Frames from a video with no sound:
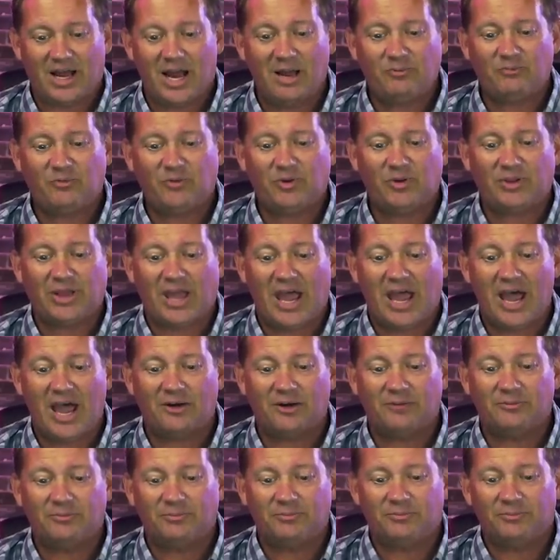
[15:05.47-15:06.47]
I'm for
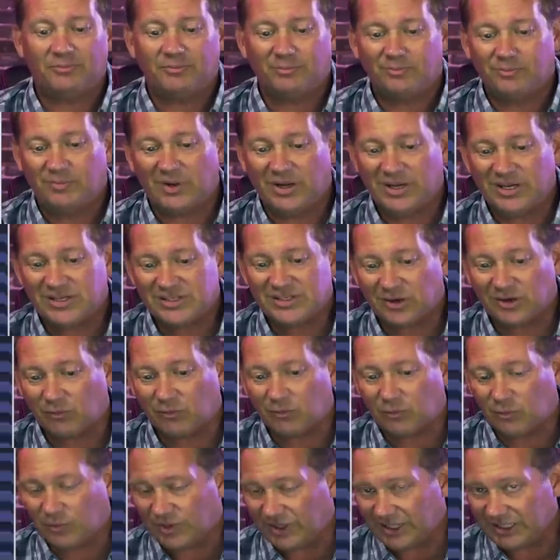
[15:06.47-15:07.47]
that. But is
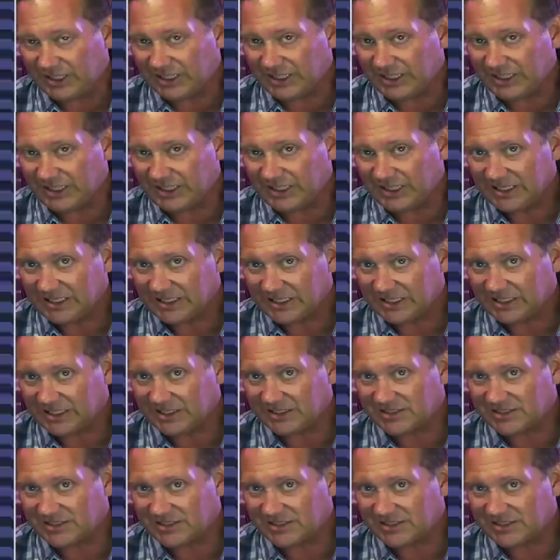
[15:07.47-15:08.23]
it really?